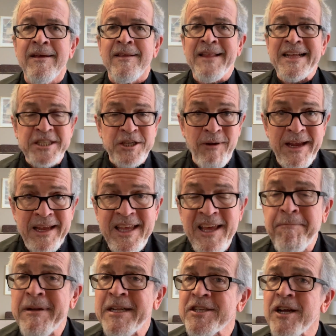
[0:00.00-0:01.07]
That's a great gift,
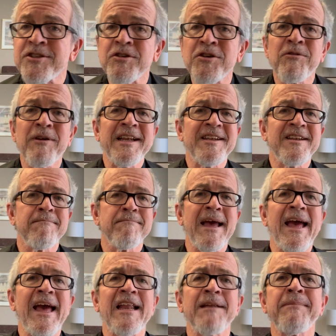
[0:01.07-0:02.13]
but it's also a great
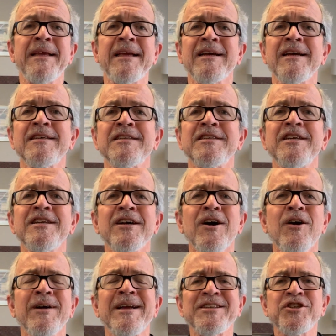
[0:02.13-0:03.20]
demand because, you
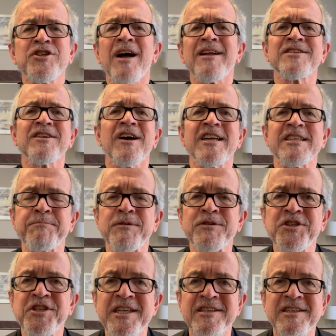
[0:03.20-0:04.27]
know, in John's gospel,
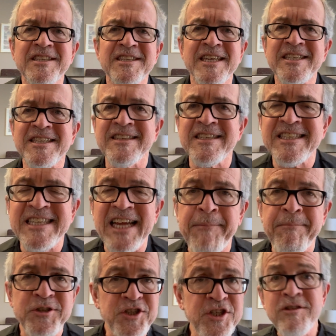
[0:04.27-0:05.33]
Jesus says to the
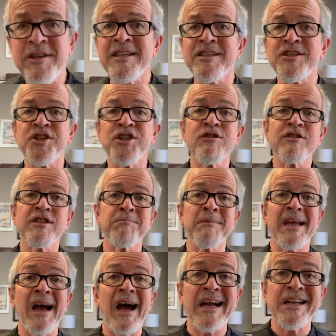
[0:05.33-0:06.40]
disciples, "You didn't choose
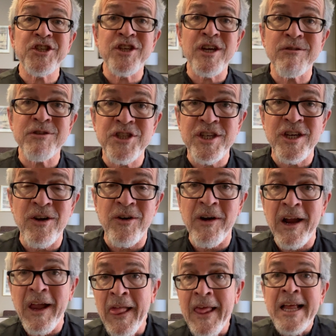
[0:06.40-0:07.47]
me, I chose you."
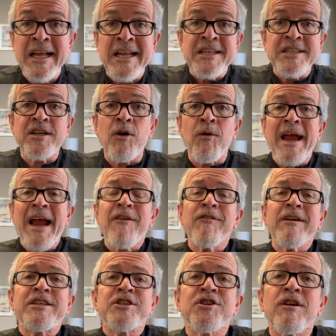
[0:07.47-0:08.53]
So
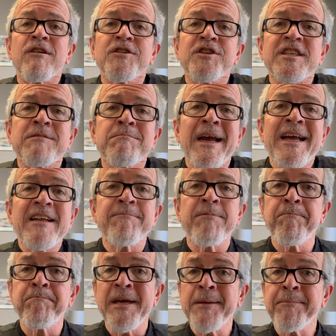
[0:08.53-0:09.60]
every church is made up
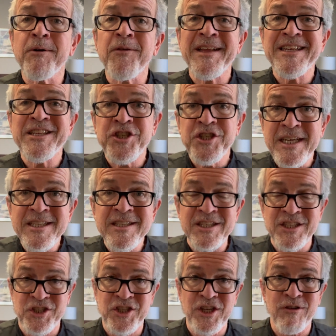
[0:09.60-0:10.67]
of people that Jesus
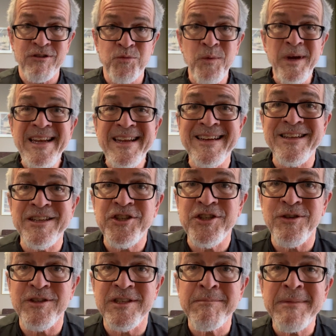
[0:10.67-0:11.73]
chose. We didn't
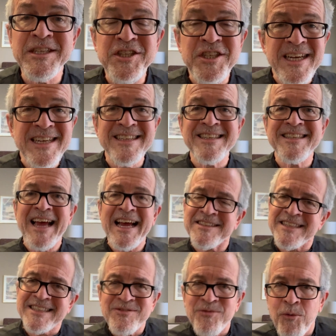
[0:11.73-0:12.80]
choose them. And Jesus has
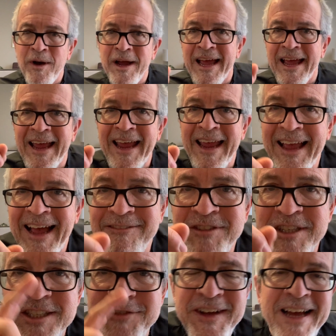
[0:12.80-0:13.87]
this way, I've
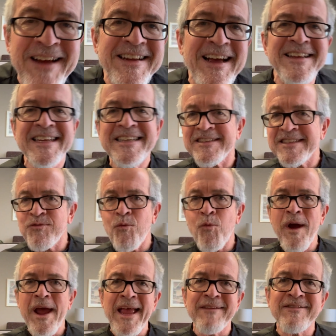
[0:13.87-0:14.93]
just found out, he has this
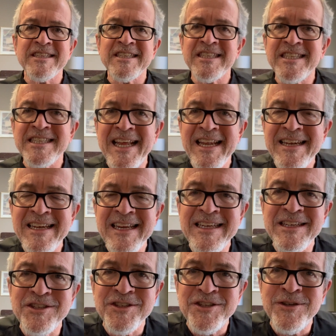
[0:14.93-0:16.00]
way of
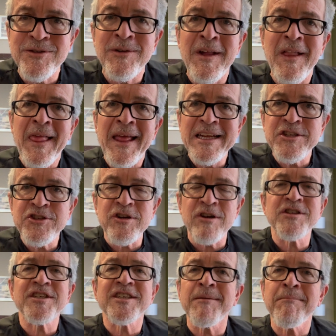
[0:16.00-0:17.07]
sending to a
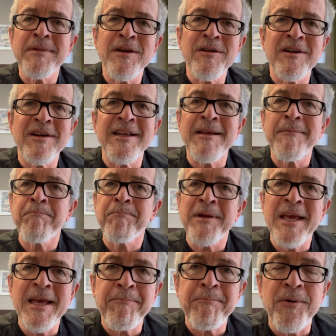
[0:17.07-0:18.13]
church community
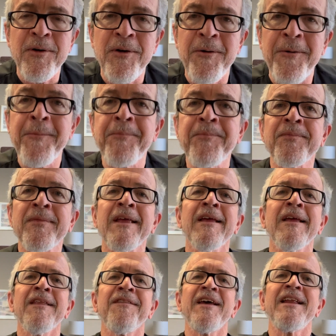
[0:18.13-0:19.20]
people
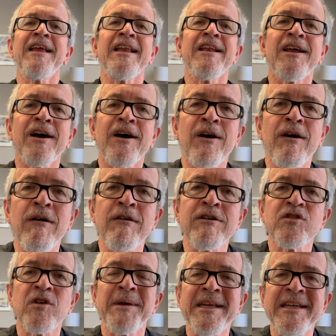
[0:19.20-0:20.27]
that he knows
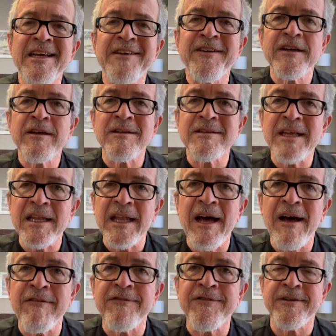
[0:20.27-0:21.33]
will be difficult to
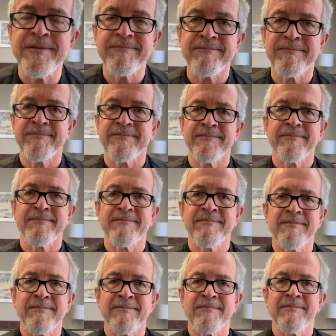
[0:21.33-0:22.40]
love.
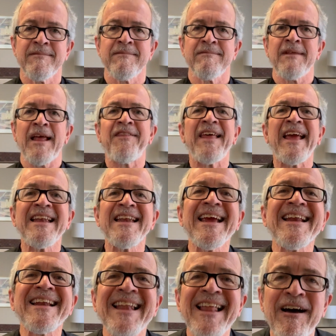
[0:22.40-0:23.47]
And they
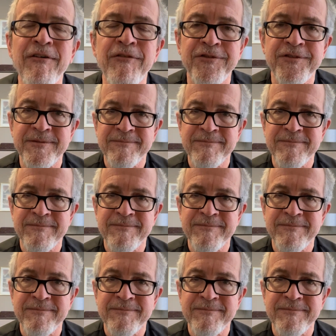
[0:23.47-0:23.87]
need love.